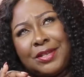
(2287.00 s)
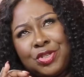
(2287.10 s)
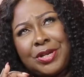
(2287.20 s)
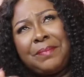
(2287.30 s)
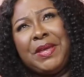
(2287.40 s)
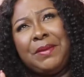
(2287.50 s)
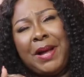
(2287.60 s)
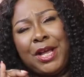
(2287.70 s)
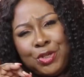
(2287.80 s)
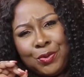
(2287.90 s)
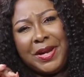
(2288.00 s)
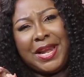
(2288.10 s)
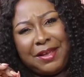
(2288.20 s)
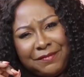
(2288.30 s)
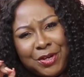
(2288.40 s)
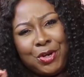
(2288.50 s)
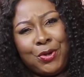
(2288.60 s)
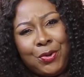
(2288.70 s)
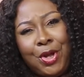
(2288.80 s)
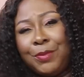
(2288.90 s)
the Shamima you never
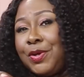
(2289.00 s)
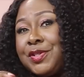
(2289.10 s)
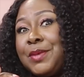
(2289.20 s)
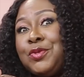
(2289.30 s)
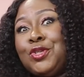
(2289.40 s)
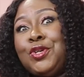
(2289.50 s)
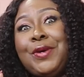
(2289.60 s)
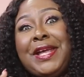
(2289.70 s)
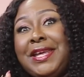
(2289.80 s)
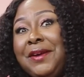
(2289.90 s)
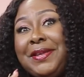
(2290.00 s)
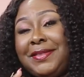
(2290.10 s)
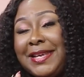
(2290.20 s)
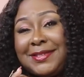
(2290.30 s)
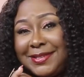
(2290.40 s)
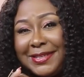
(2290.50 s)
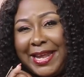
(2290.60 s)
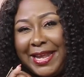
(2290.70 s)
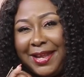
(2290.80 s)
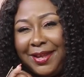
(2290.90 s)
knew. Because I'm sure you are hearing things
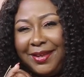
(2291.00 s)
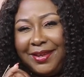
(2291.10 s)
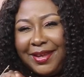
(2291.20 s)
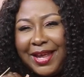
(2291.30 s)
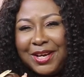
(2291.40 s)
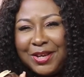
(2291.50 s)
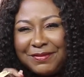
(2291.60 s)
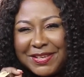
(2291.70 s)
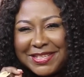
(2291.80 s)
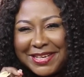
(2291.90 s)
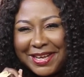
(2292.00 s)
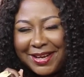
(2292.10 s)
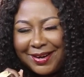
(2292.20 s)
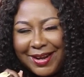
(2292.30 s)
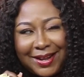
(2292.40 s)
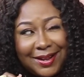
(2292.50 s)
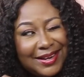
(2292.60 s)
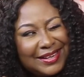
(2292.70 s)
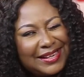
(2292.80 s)
today. Had you ever seen her cry?